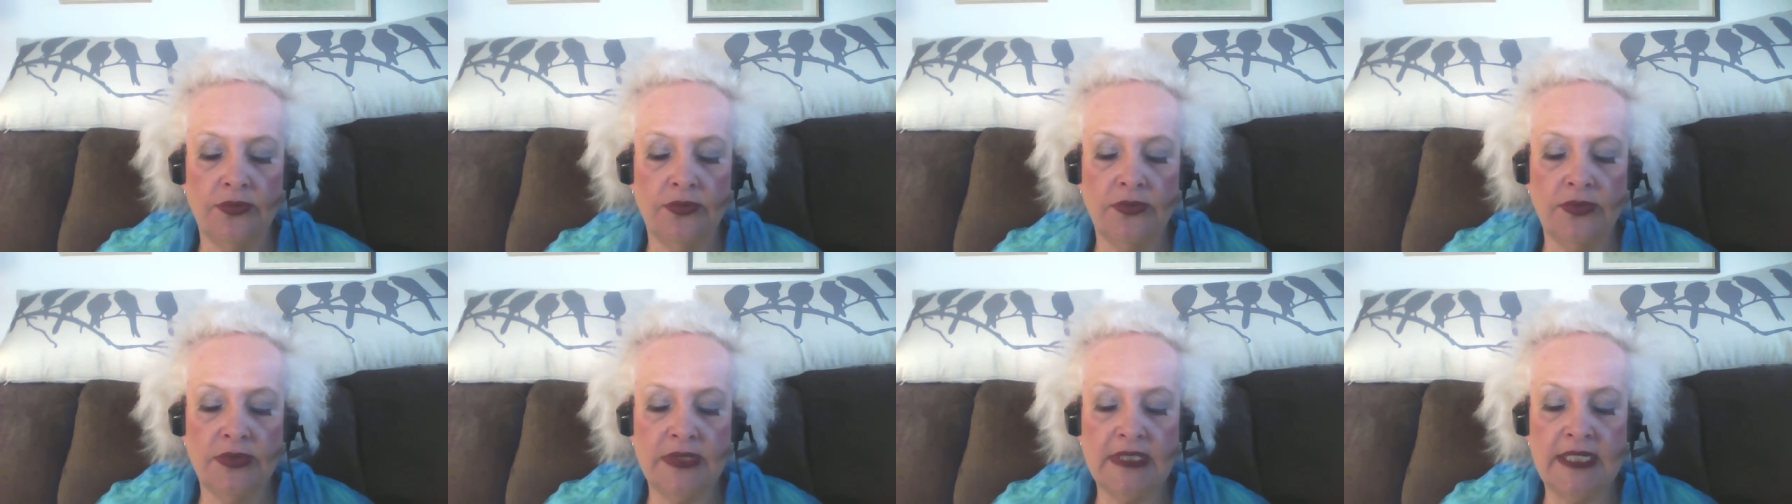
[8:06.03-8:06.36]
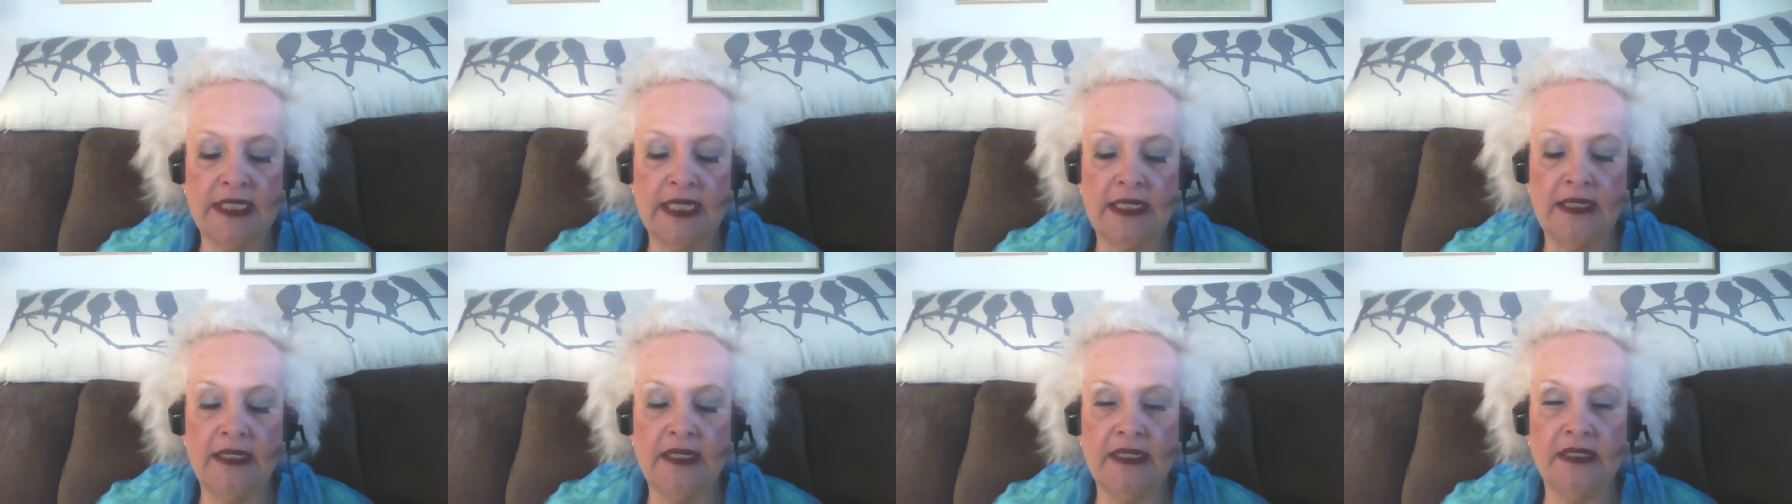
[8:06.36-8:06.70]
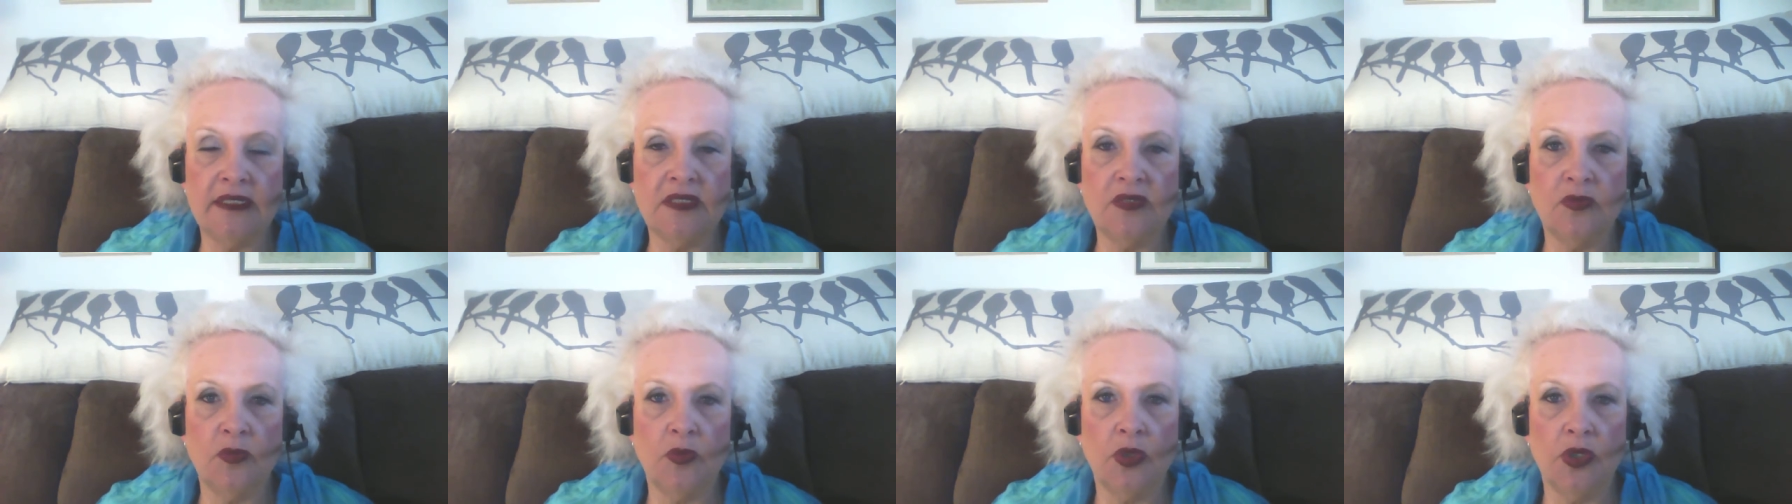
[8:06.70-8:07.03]
send
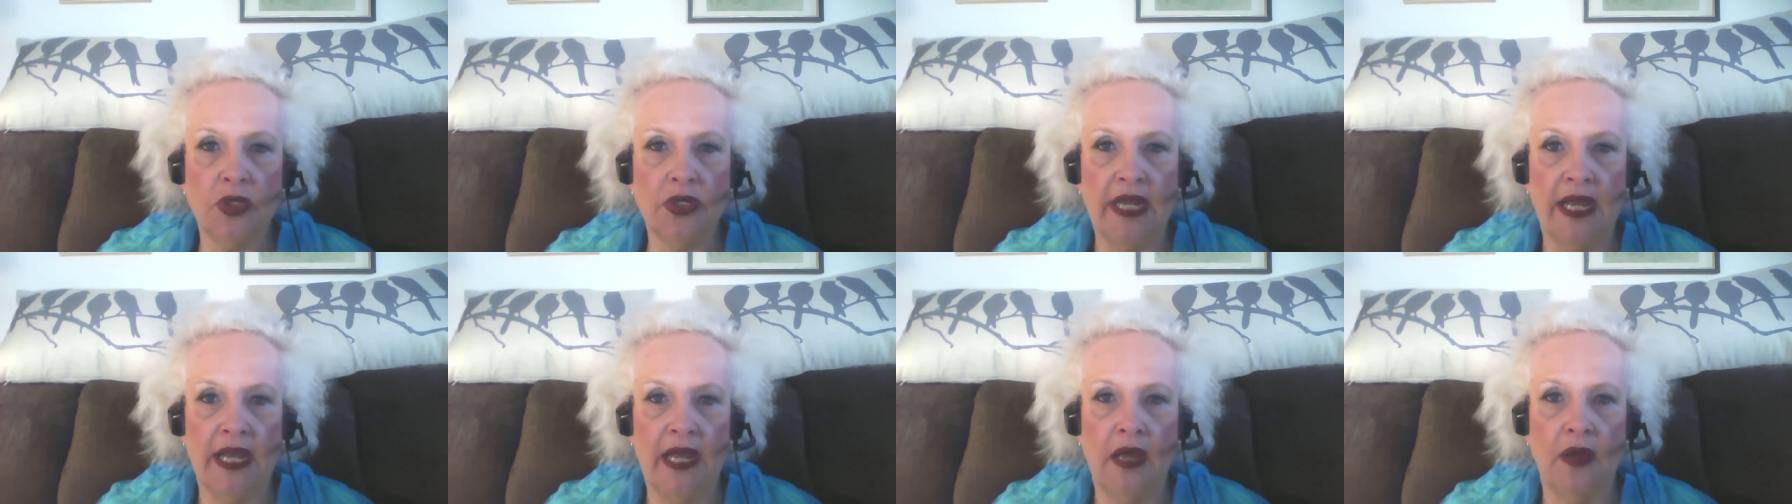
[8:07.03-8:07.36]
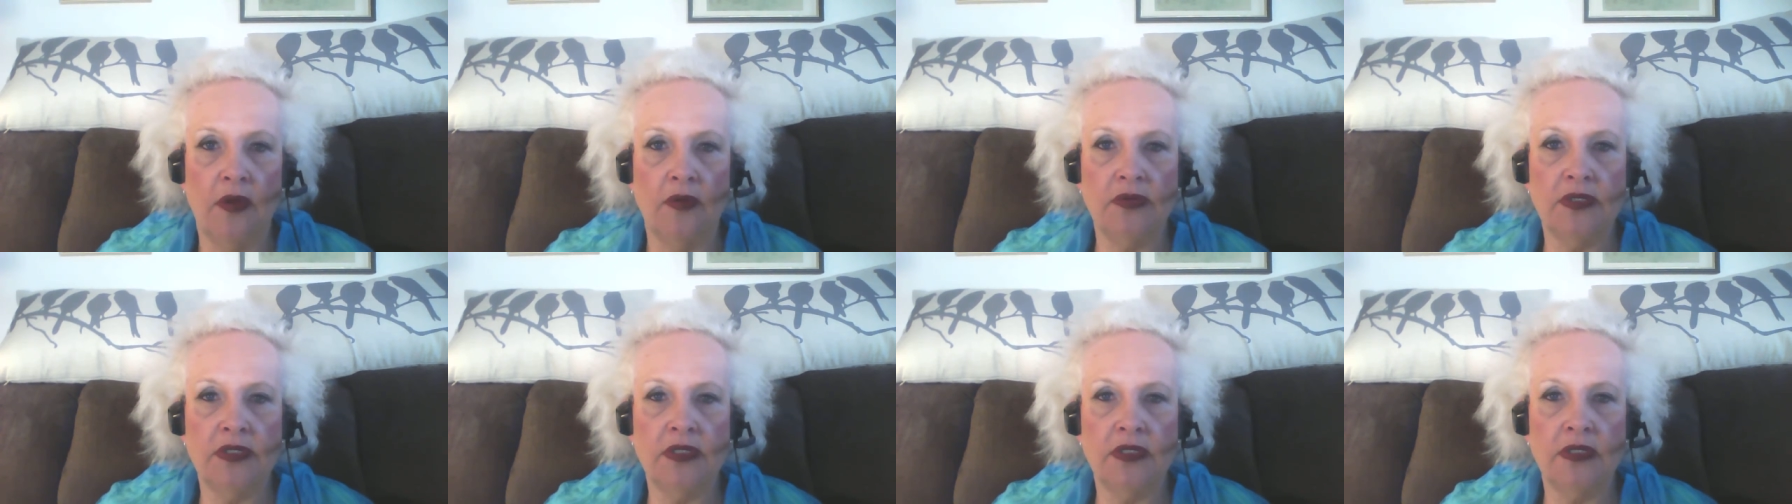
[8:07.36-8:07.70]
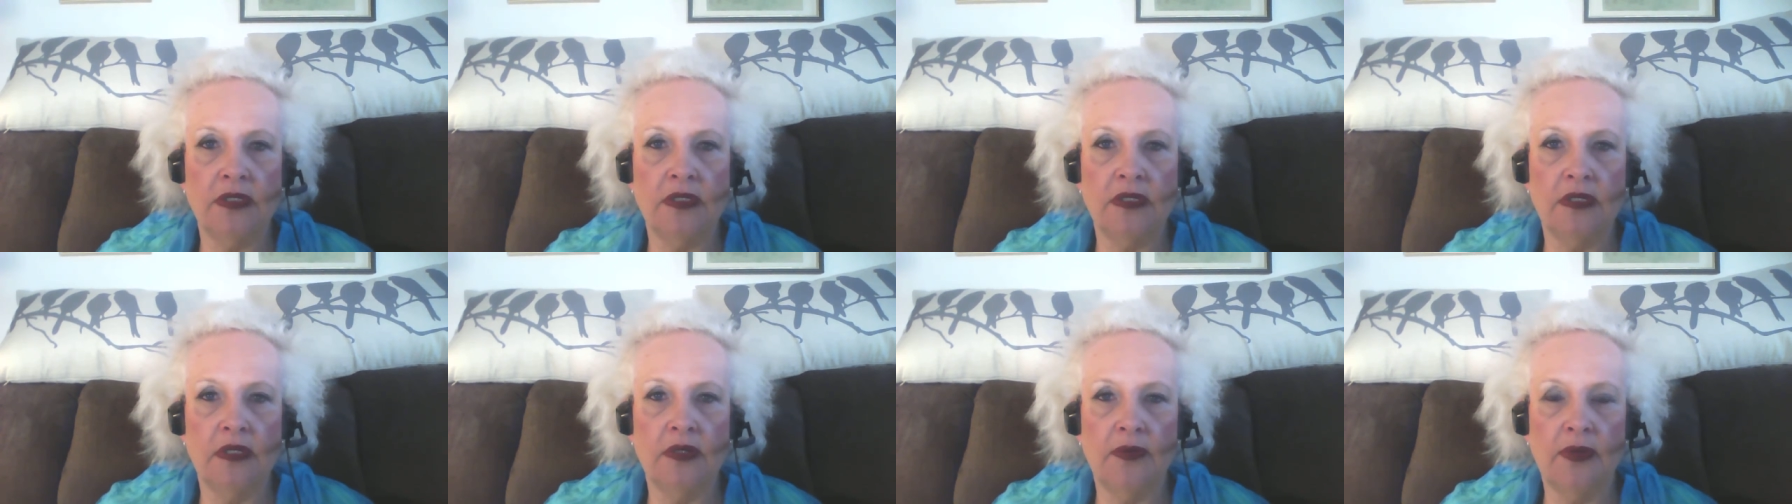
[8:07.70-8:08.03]
his word out,
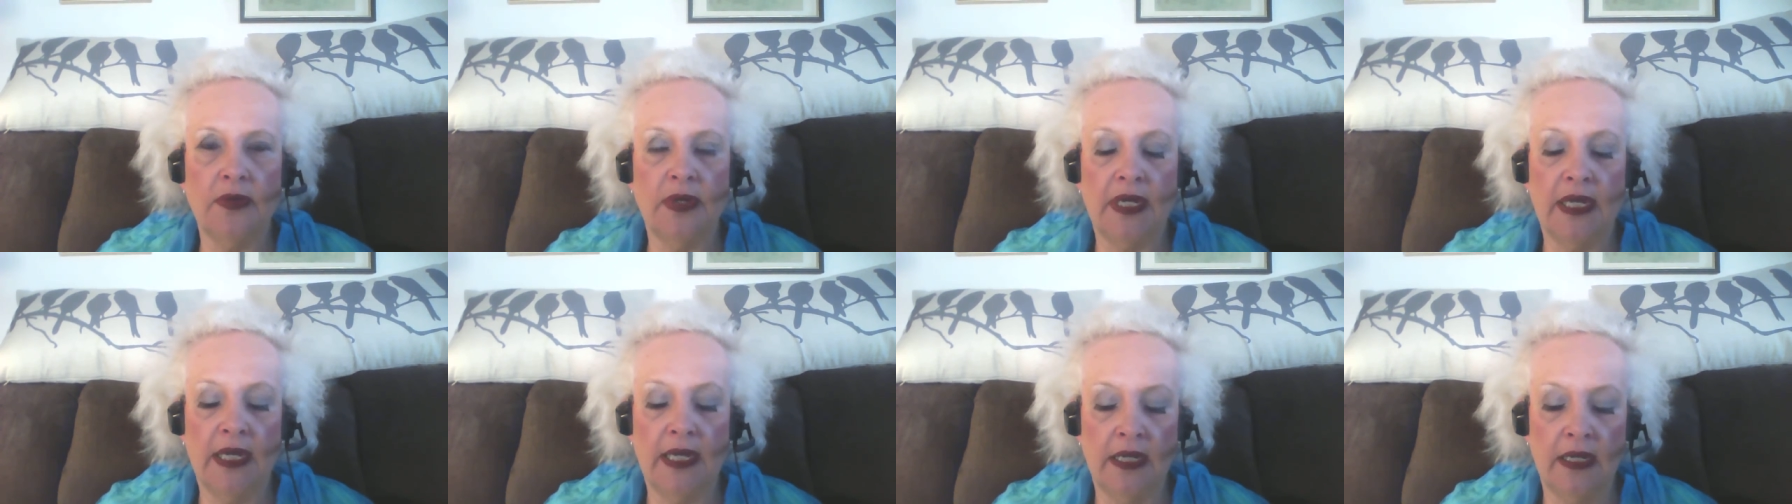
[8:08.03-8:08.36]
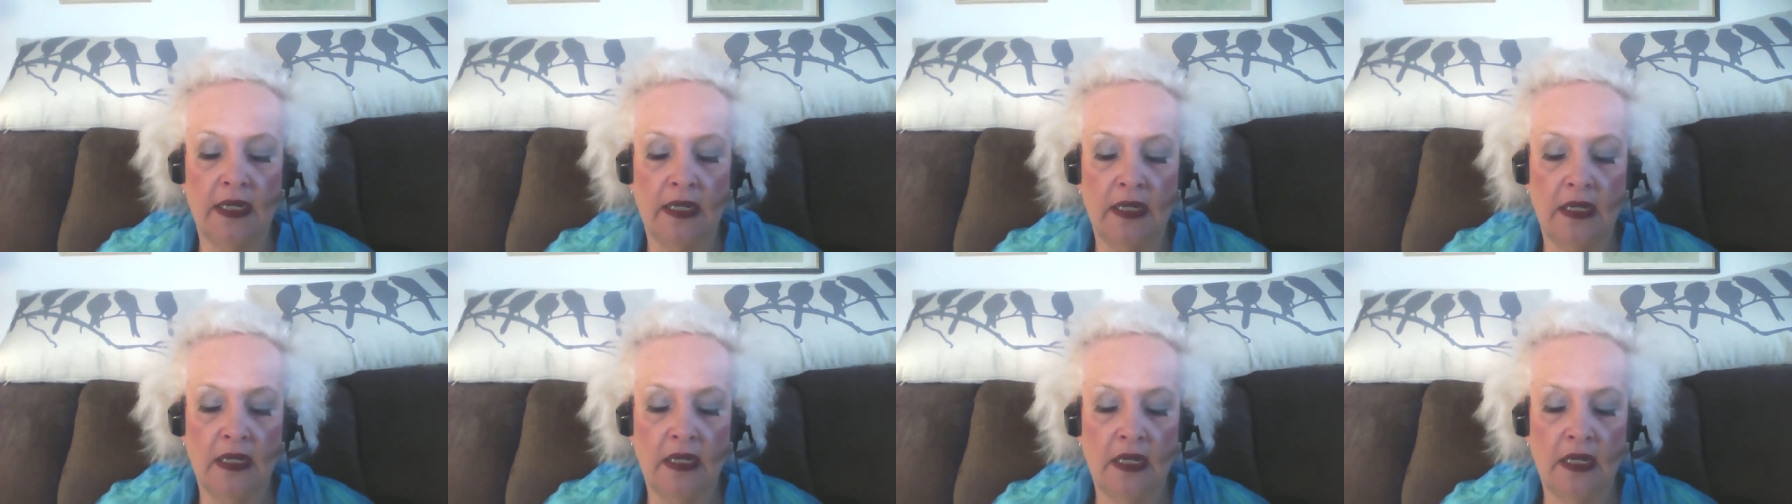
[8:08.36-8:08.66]
okay?